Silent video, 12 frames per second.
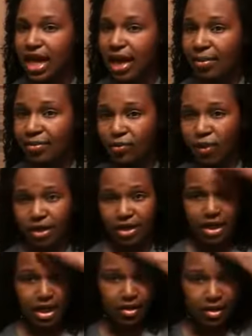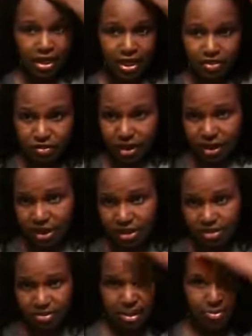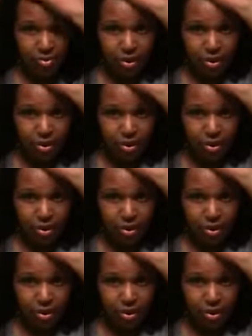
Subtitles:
I'm working out a lot, trying to get this baby